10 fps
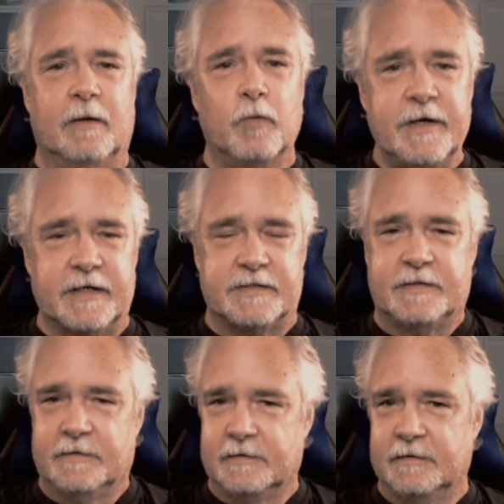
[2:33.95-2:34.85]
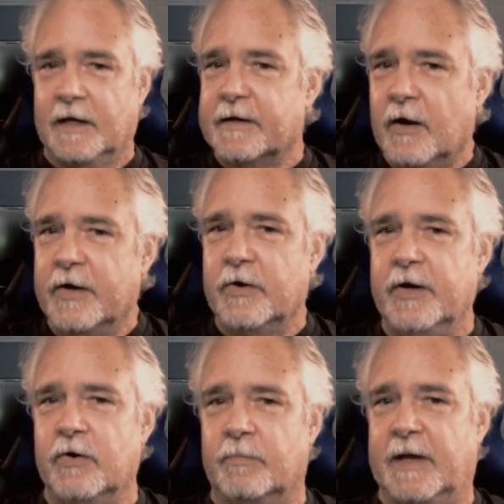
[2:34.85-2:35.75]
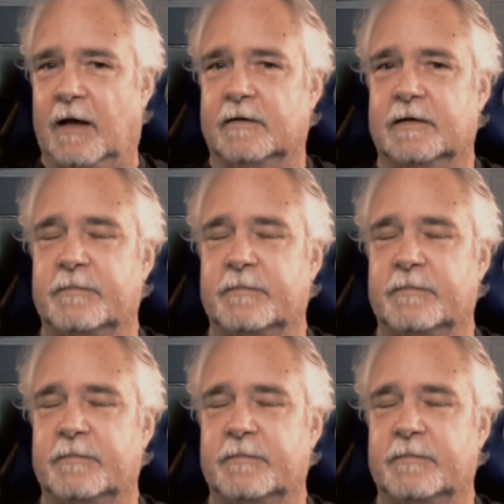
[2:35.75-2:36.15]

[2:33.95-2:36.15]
Witnessed, not hear about.